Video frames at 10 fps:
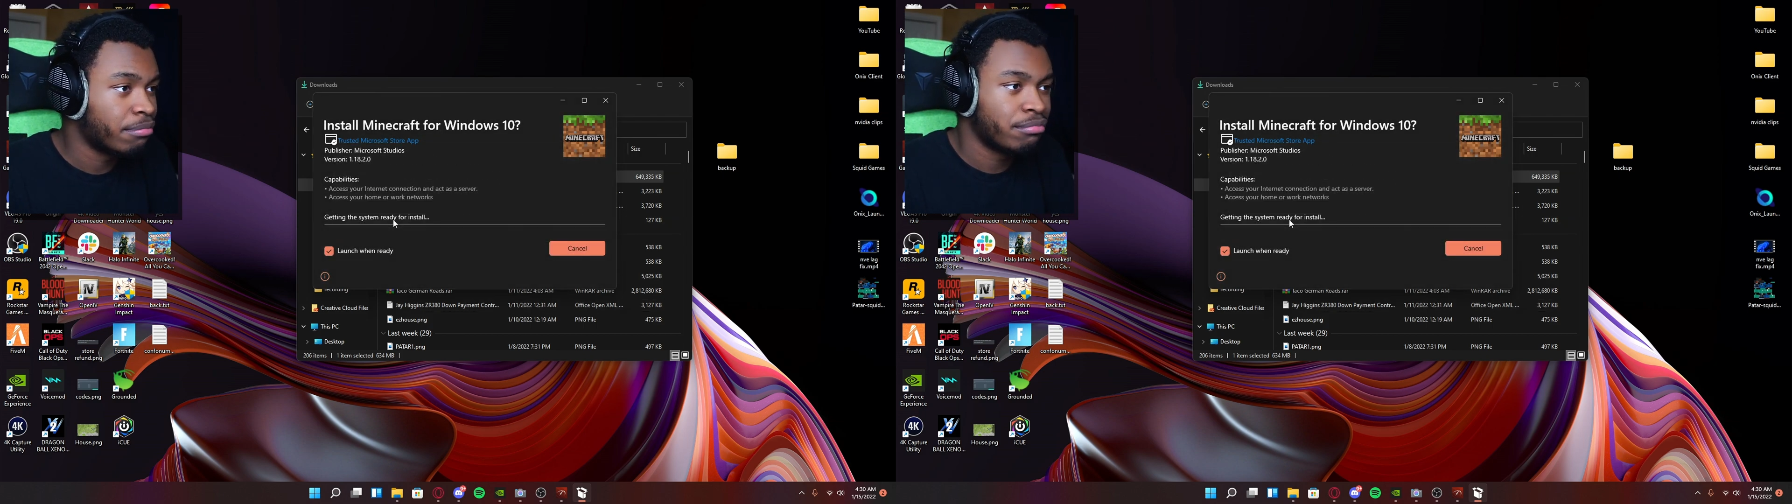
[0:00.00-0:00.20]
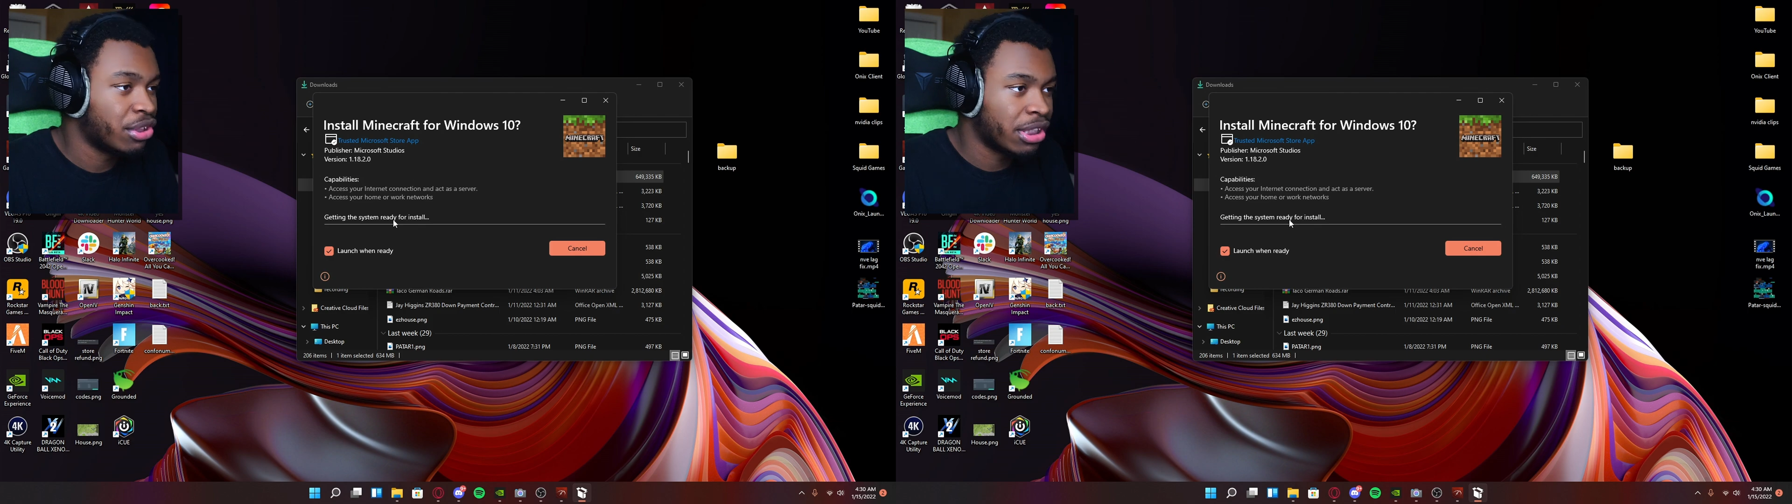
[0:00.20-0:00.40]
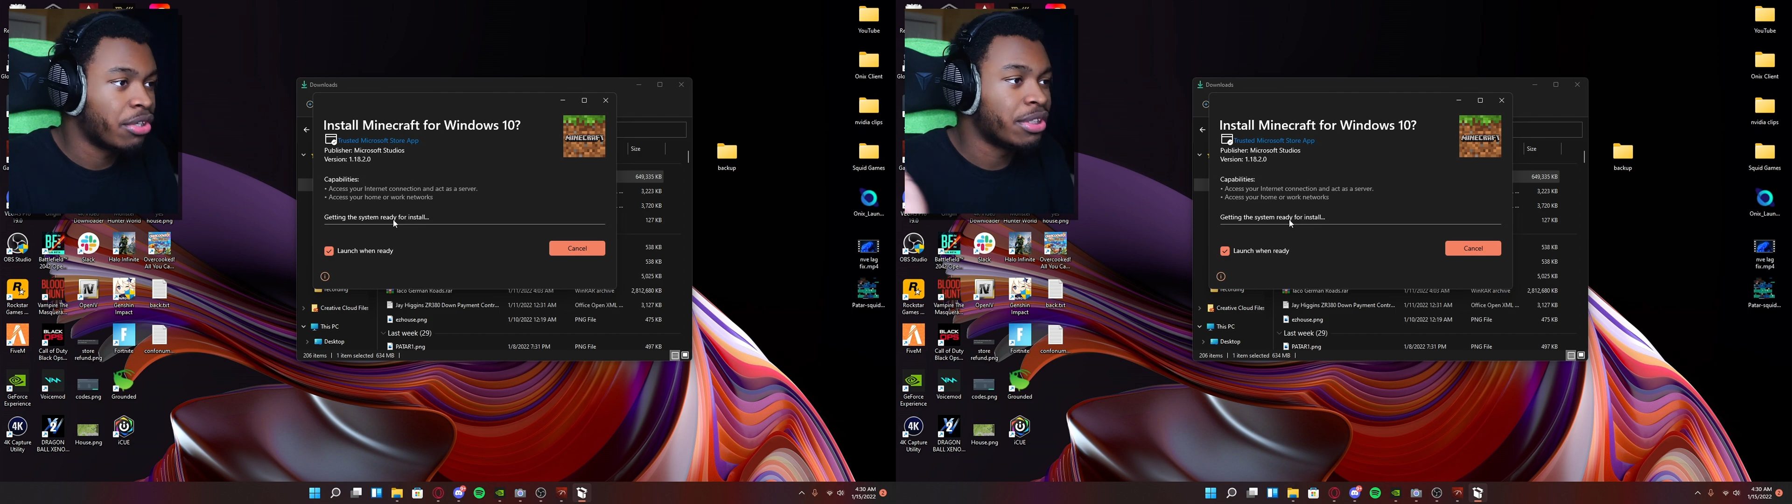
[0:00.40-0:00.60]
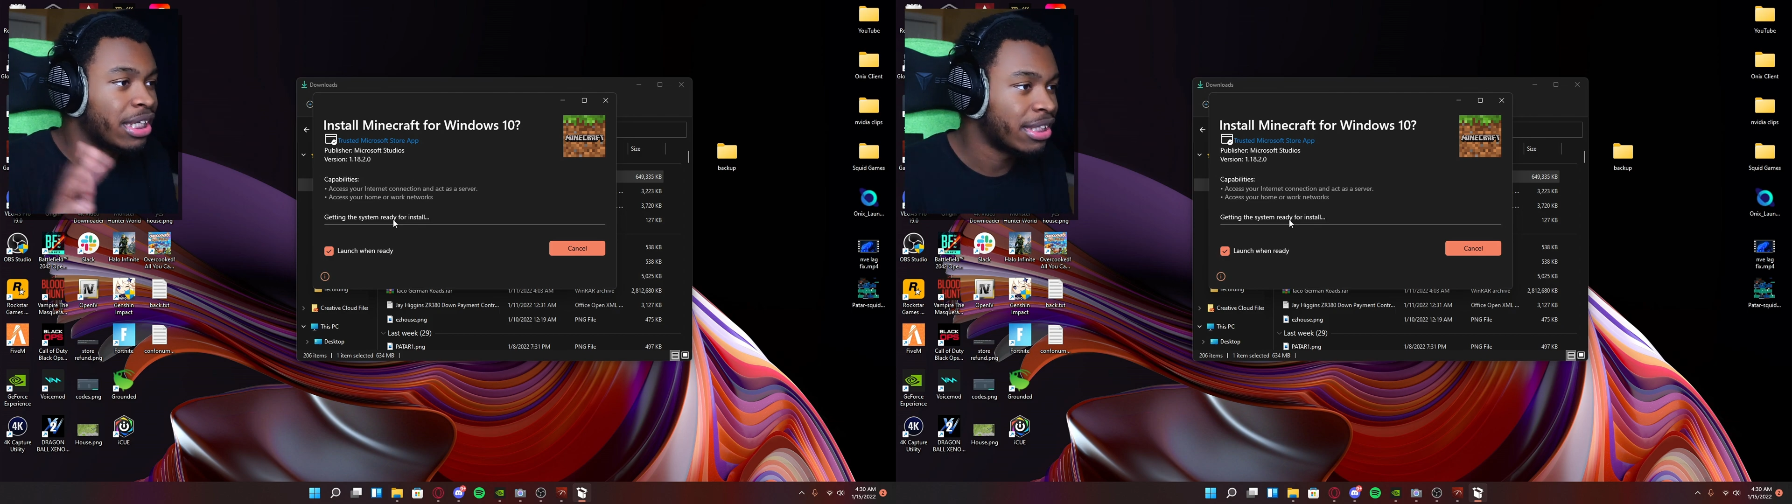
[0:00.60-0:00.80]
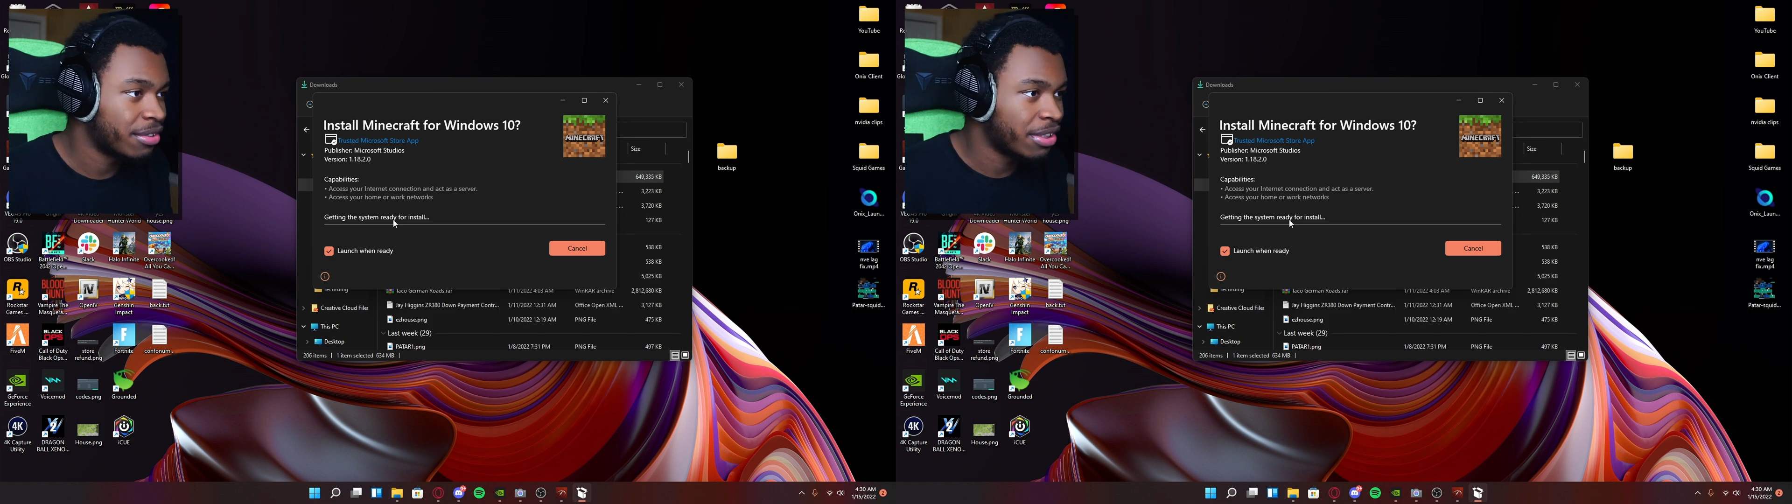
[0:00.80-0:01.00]
just click on
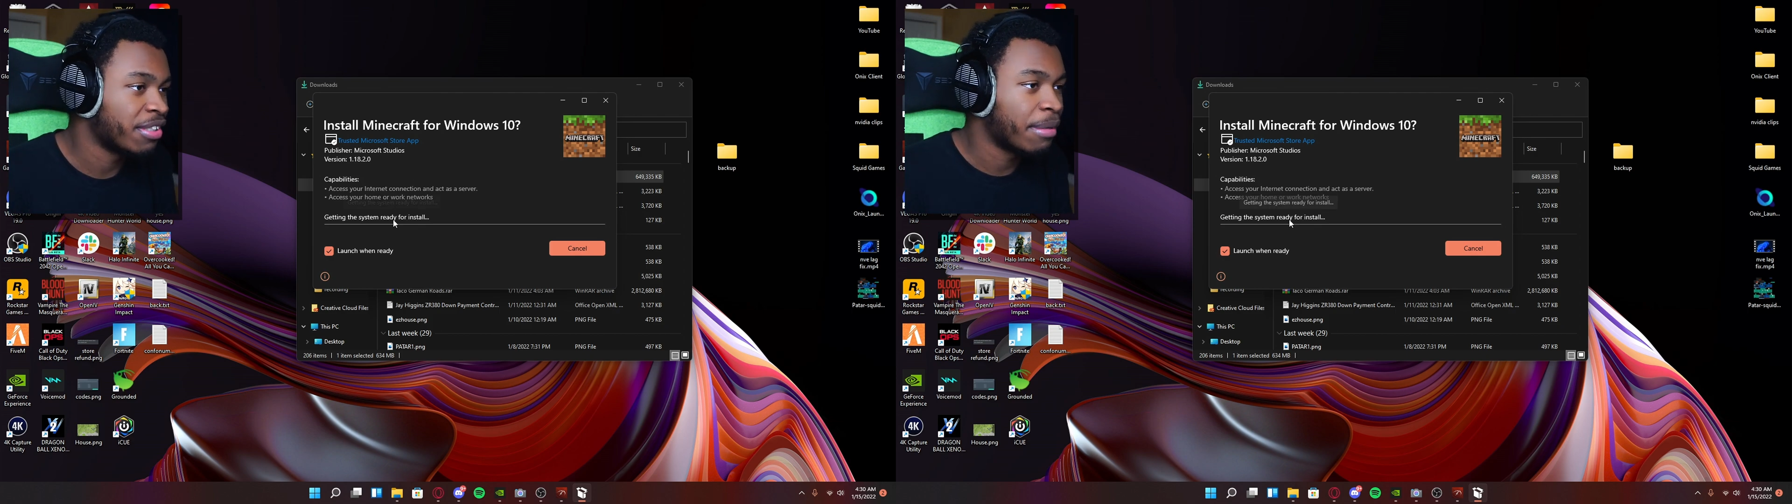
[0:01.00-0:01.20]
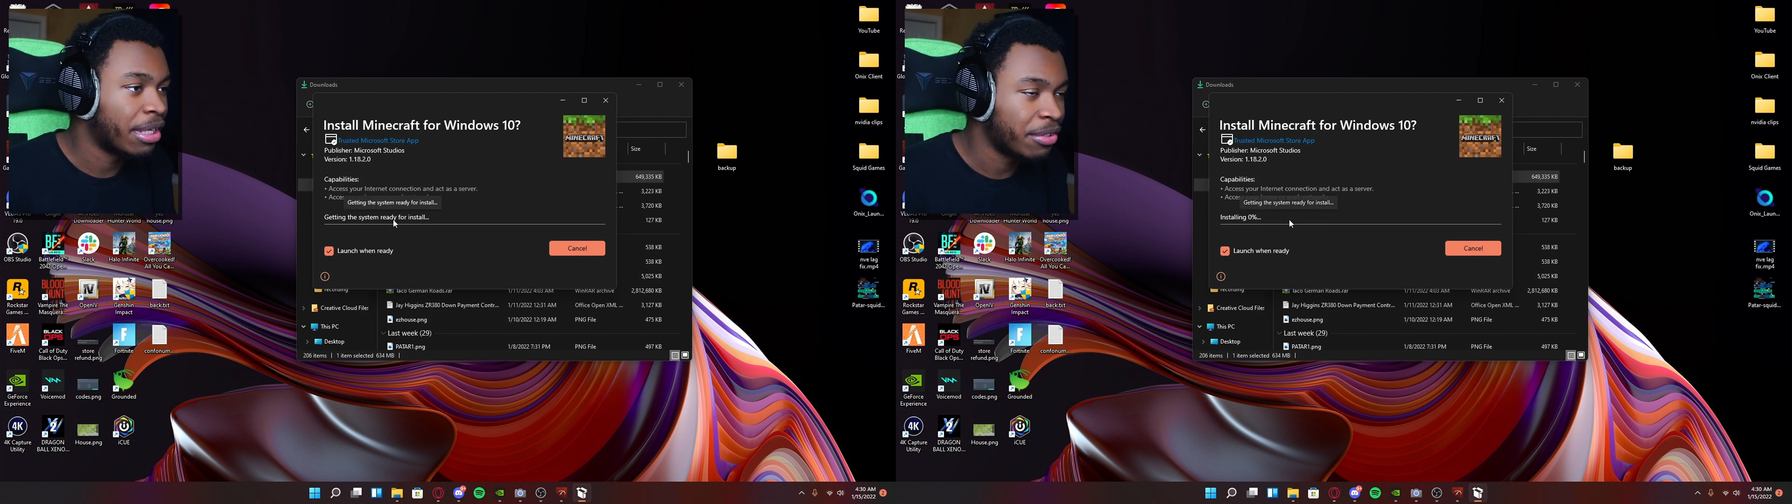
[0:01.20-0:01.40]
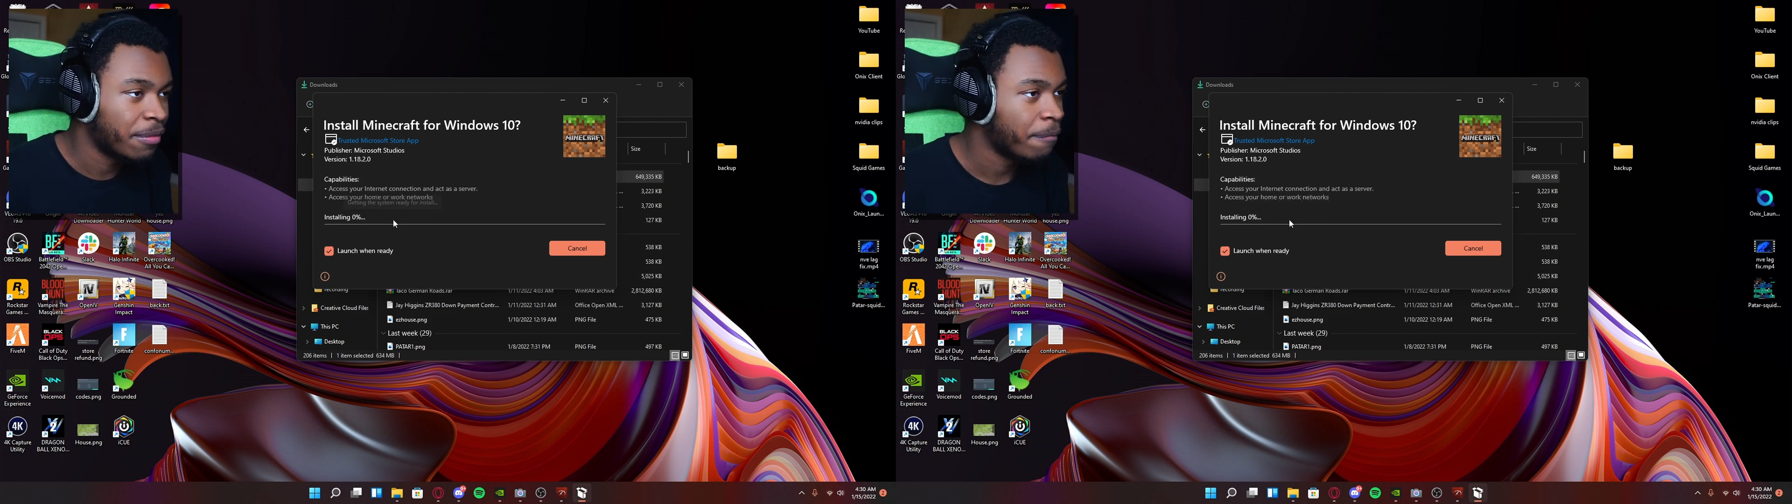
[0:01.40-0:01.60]
yes, doesn't matter.